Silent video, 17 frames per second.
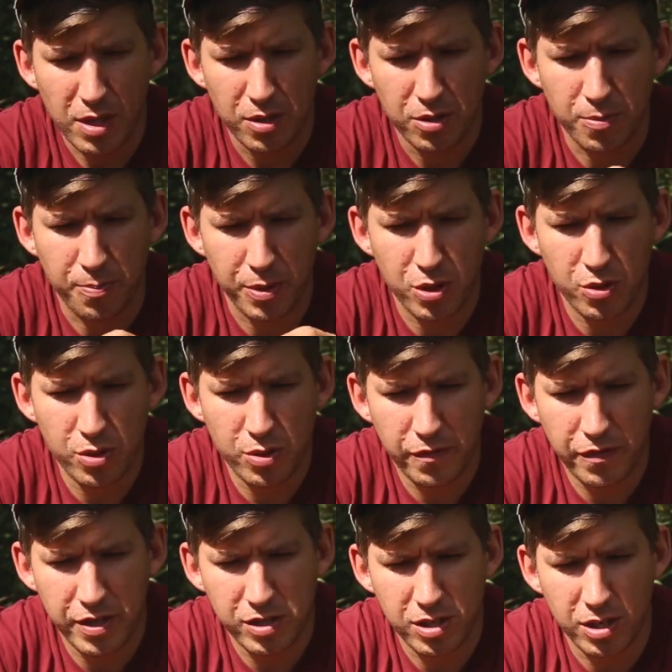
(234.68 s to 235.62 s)
The beauty
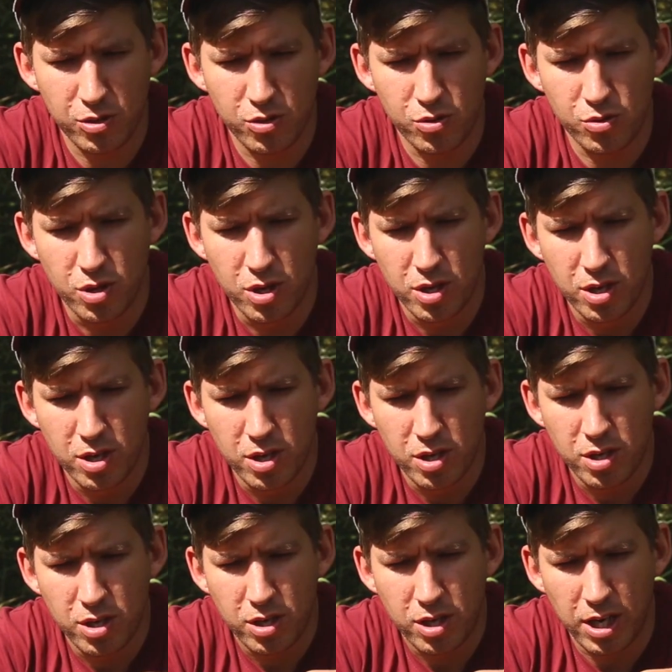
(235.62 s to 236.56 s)
of this little
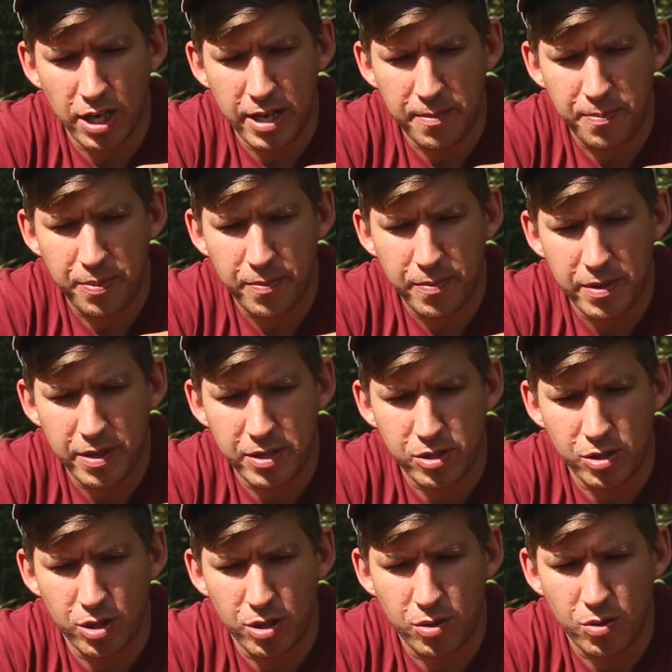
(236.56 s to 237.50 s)
clip is
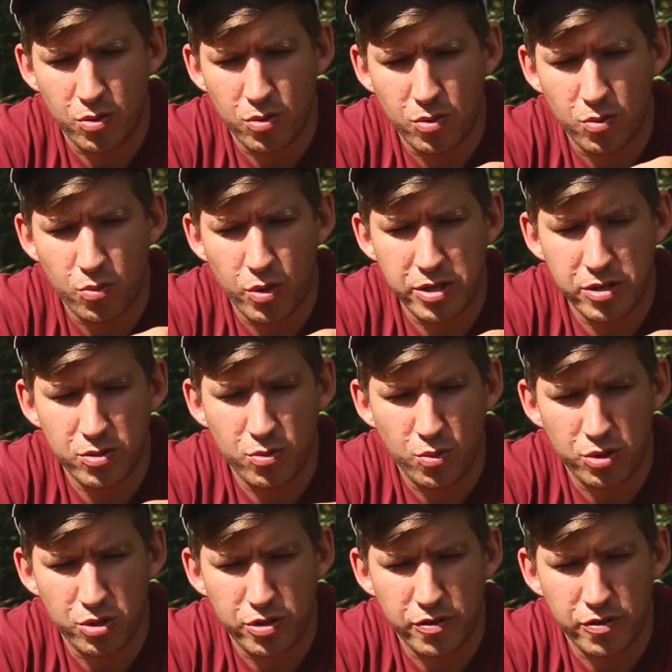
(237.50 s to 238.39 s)
that once